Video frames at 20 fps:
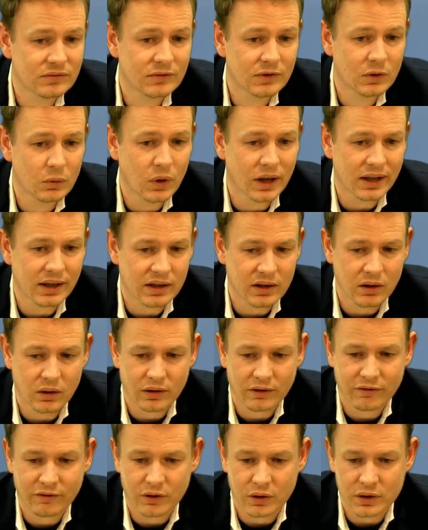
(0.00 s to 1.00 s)
well, going
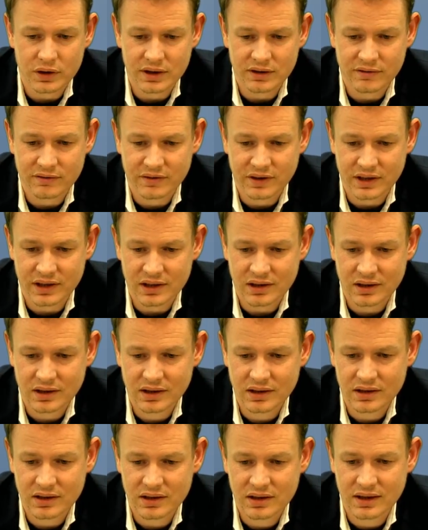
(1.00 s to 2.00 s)
for a different
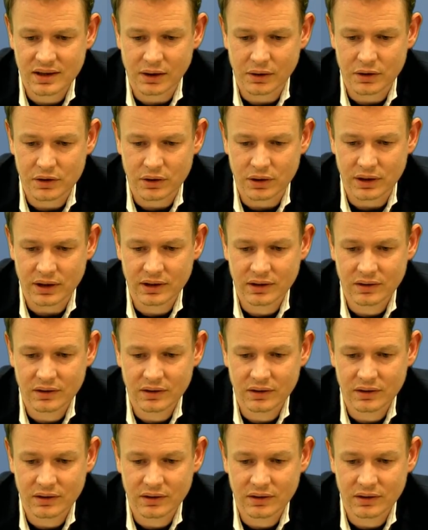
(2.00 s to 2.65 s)
territory.